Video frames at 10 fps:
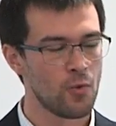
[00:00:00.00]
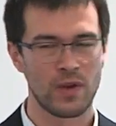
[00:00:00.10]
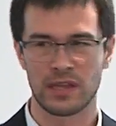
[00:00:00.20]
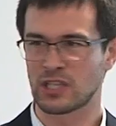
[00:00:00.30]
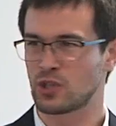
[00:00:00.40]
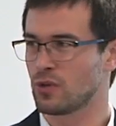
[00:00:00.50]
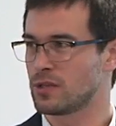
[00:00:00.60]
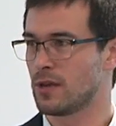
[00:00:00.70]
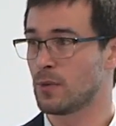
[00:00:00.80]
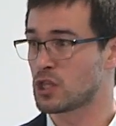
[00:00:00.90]
with,
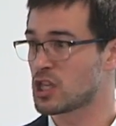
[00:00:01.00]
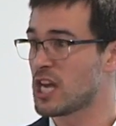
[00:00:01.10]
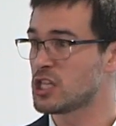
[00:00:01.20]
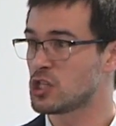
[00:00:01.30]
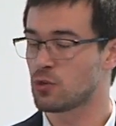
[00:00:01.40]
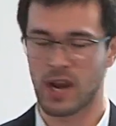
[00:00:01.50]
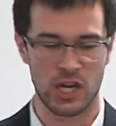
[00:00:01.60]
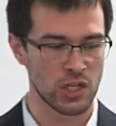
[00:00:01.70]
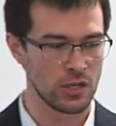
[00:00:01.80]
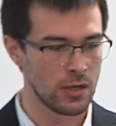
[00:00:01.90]
sort, uh, with changing
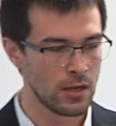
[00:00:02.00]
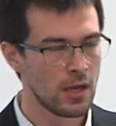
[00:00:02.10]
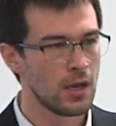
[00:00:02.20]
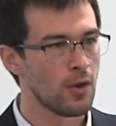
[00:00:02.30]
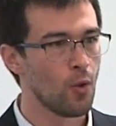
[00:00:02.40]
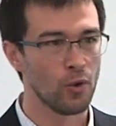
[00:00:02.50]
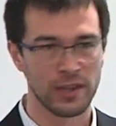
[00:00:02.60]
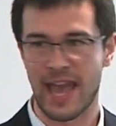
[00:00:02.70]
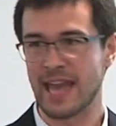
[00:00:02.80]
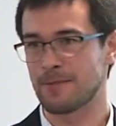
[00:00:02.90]
direction or
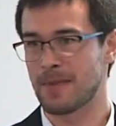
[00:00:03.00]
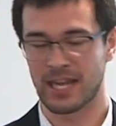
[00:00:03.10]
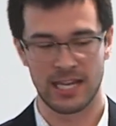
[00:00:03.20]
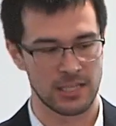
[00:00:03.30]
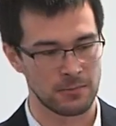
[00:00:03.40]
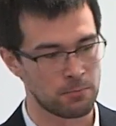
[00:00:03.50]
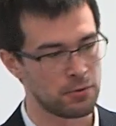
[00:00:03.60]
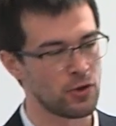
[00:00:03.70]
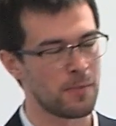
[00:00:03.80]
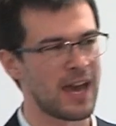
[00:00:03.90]
landing mechanisms
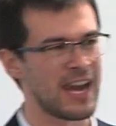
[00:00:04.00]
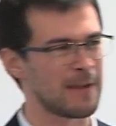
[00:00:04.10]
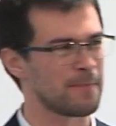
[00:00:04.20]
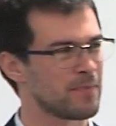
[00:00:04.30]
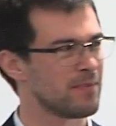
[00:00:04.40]
predominating.